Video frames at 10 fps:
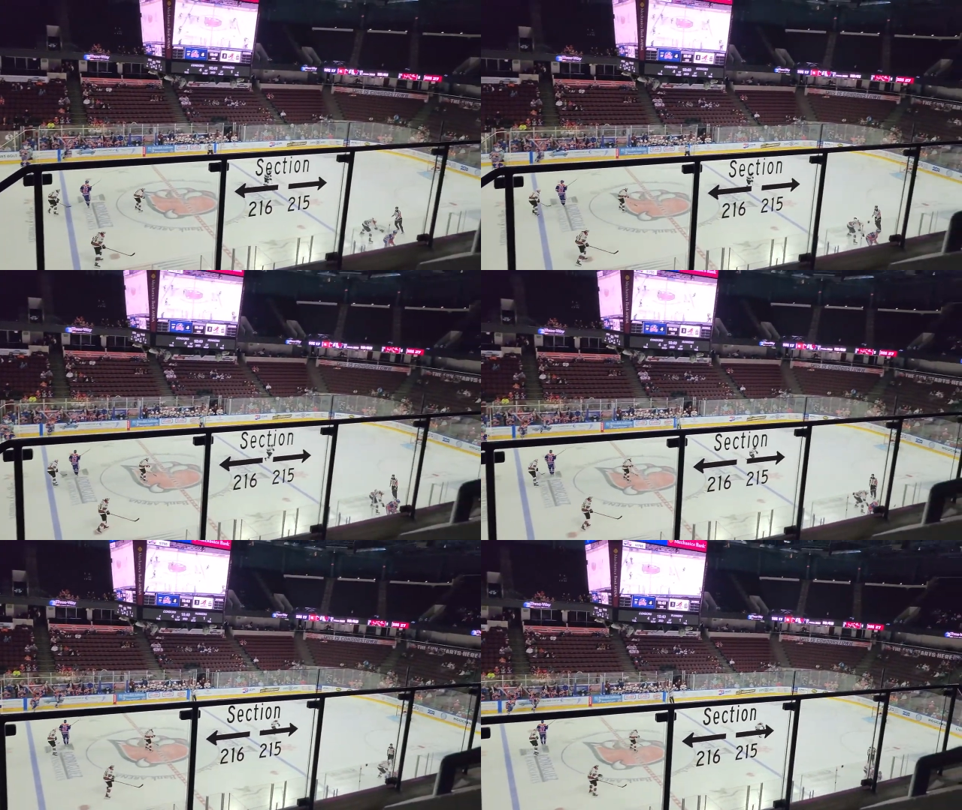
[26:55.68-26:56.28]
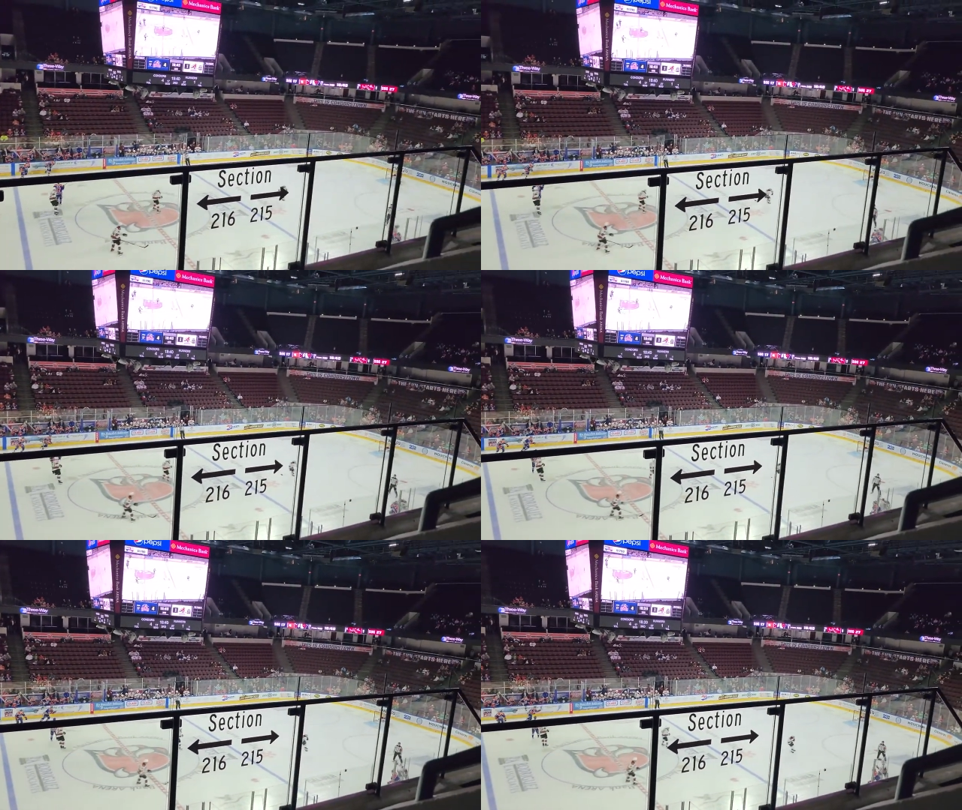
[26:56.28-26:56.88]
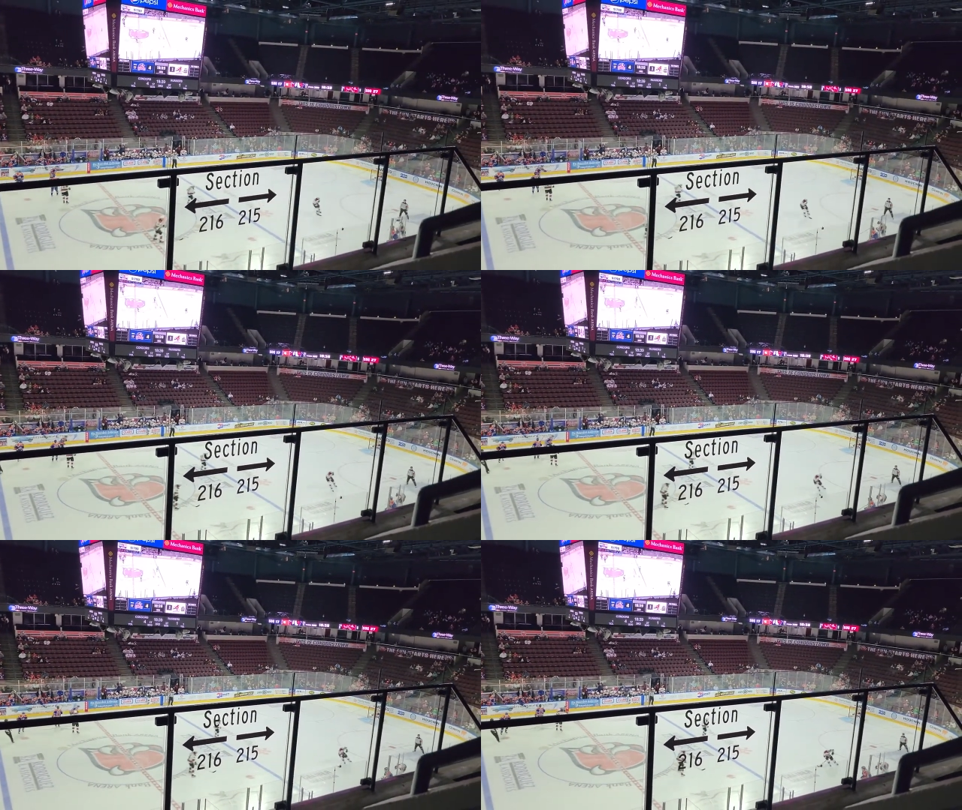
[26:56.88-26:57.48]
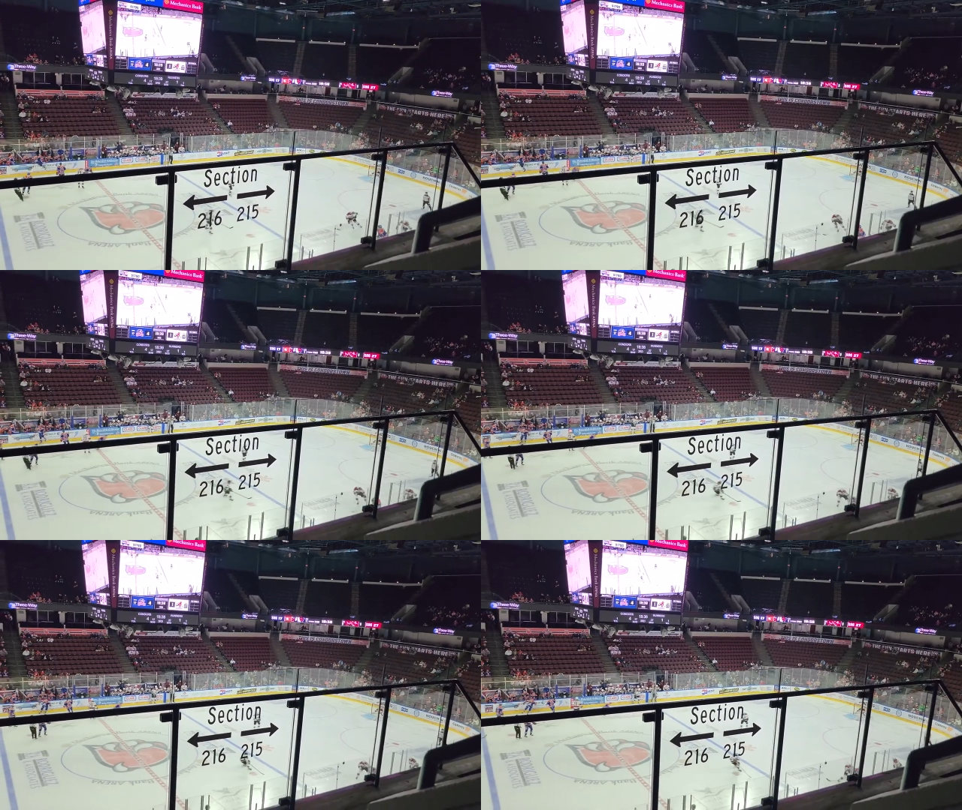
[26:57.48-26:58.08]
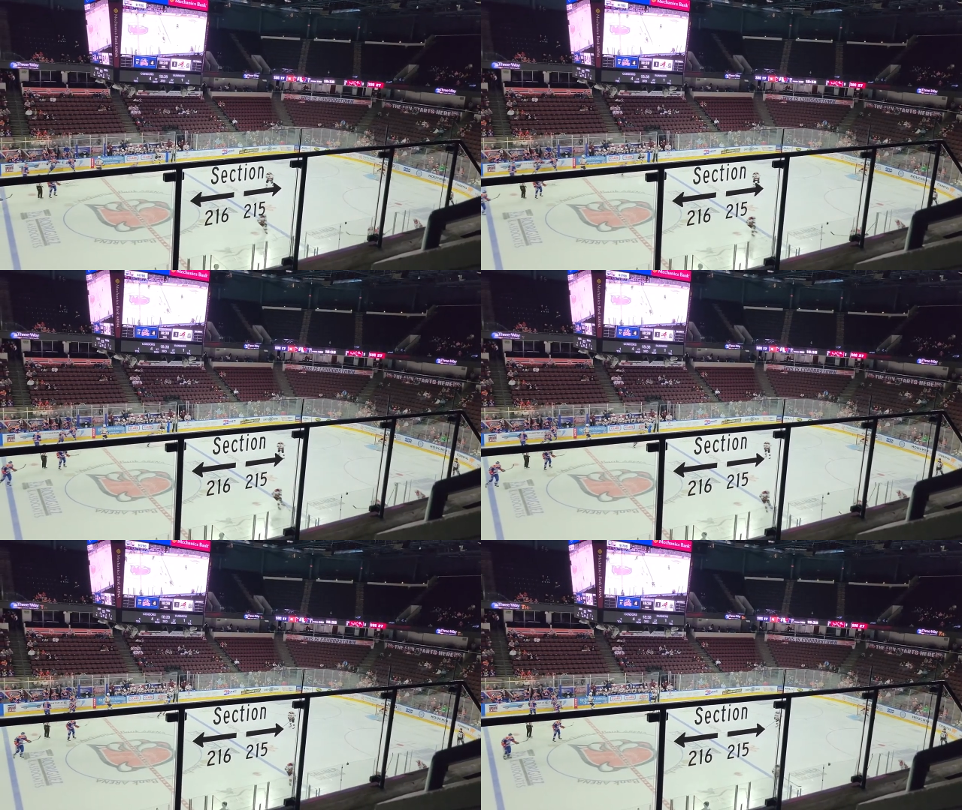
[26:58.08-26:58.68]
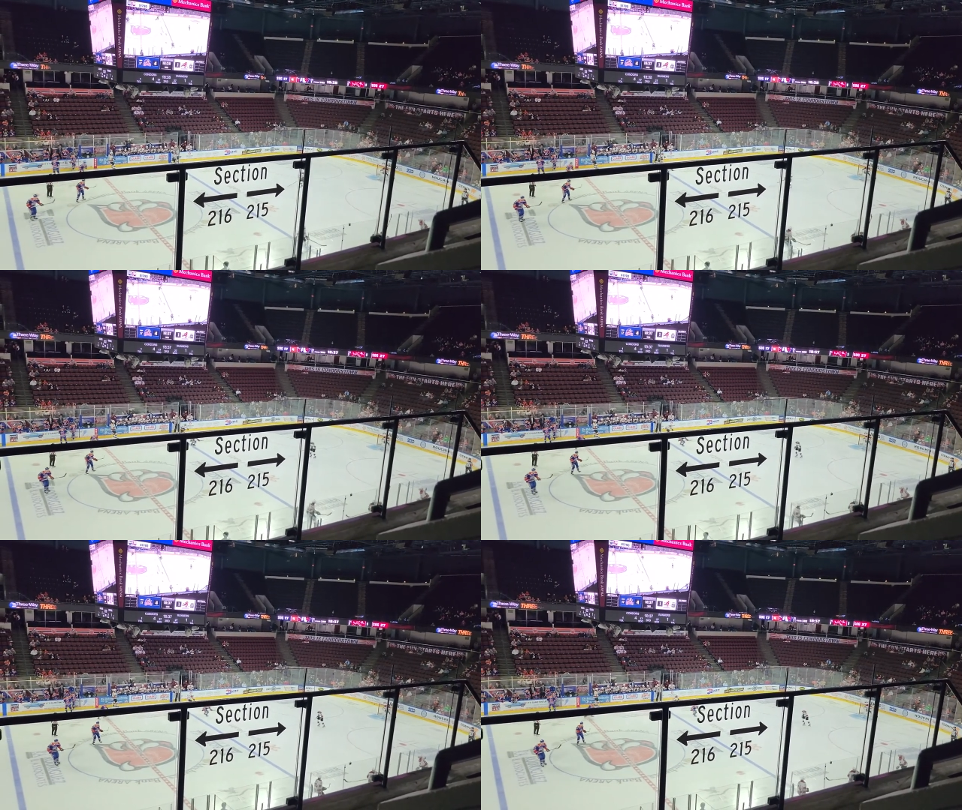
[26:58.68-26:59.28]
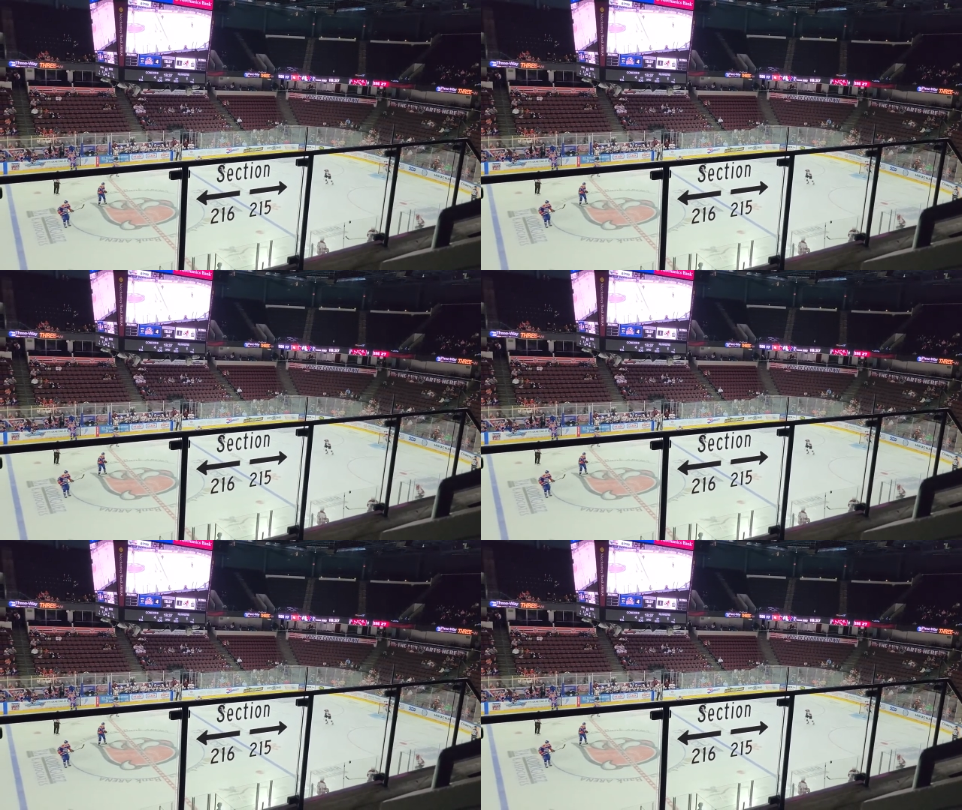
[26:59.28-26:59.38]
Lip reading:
Nobody's mouth can be seen.